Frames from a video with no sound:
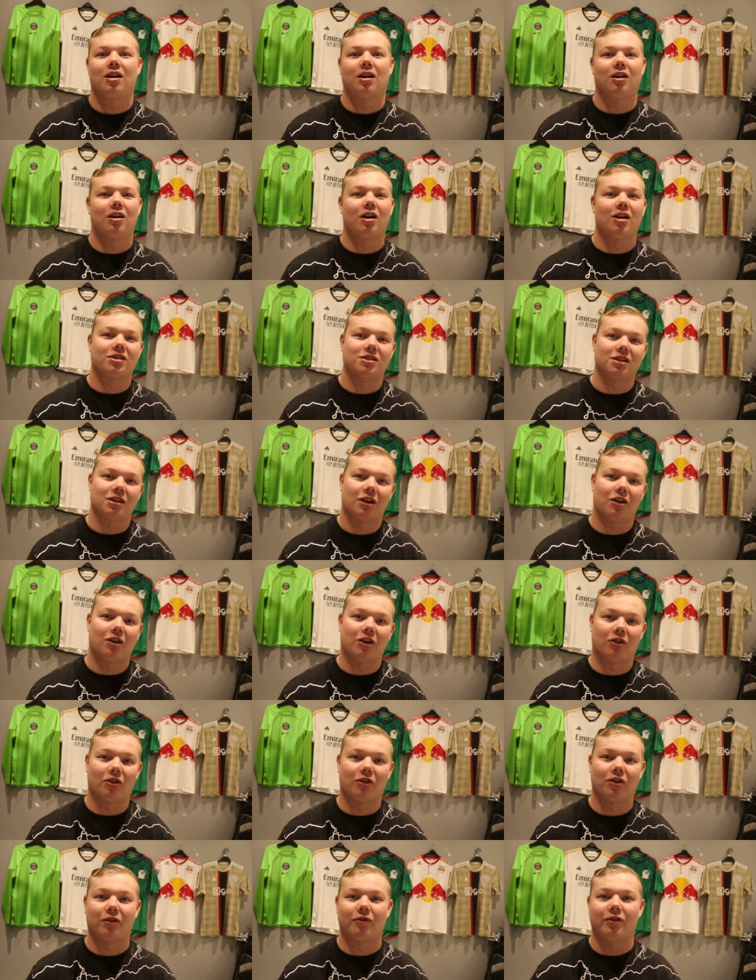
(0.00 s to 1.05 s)
Like I said
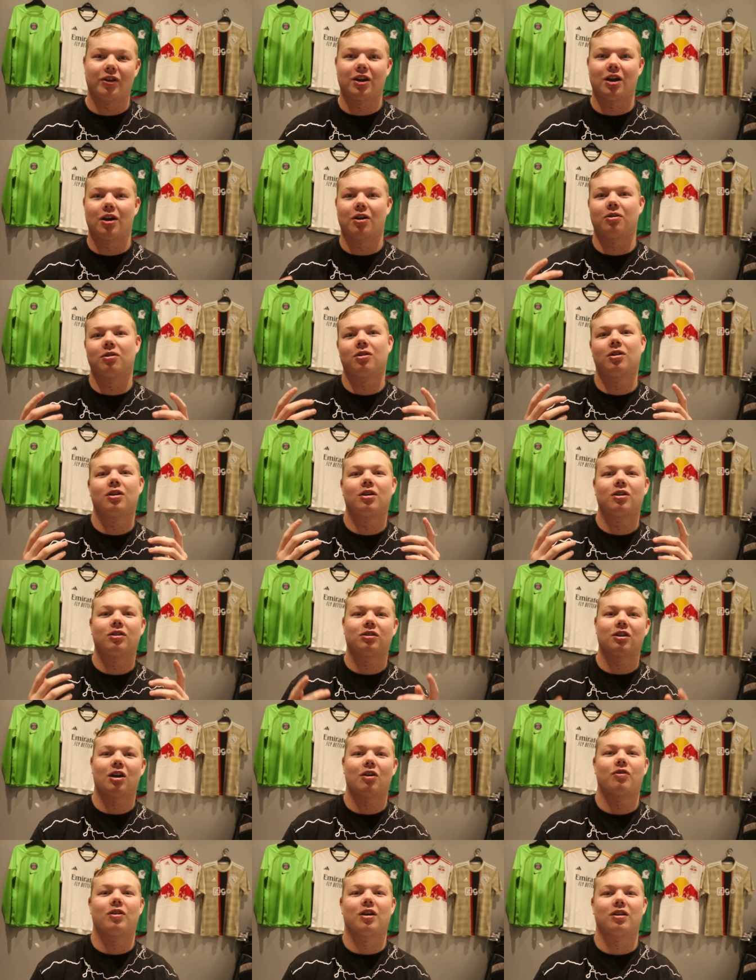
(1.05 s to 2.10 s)
earlier on in the video,
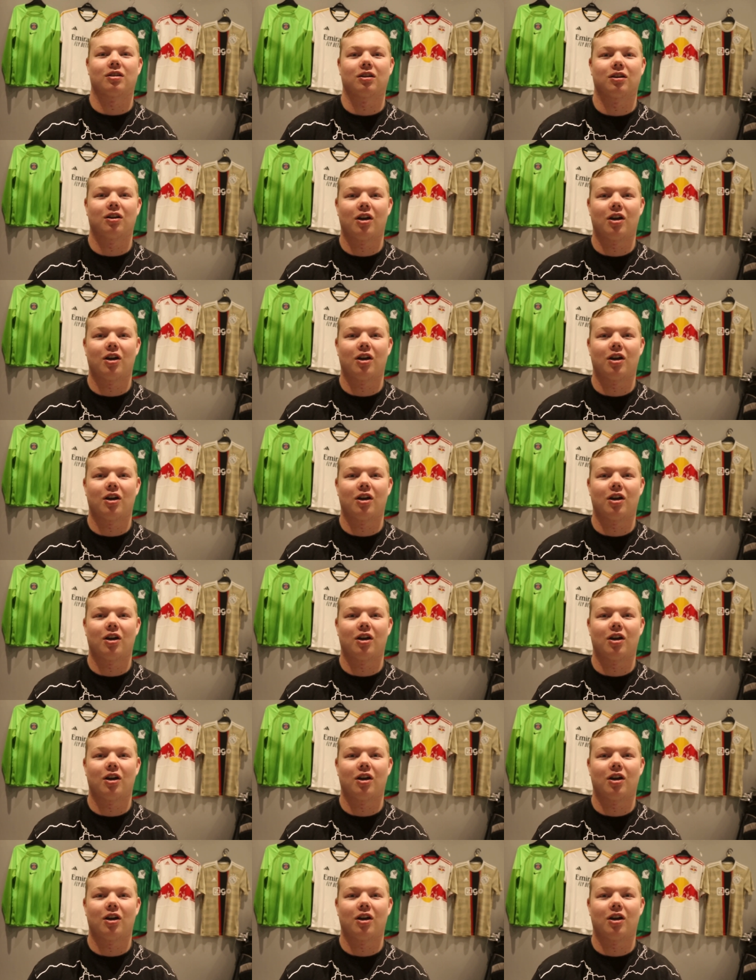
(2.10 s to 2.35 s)
don't forget to